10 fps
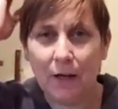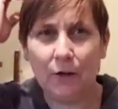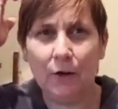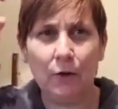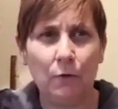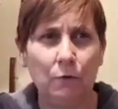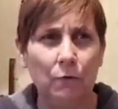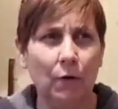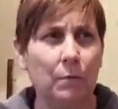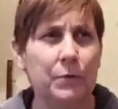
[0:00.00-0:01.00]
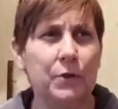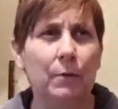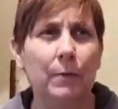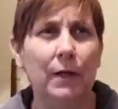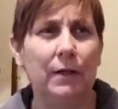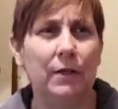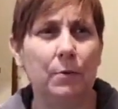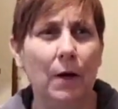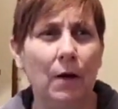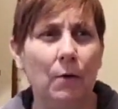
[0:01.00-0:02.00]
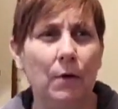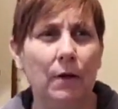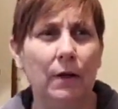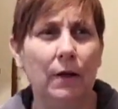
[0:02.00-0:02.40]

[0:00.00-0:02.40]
I know Rob Summerlin as well.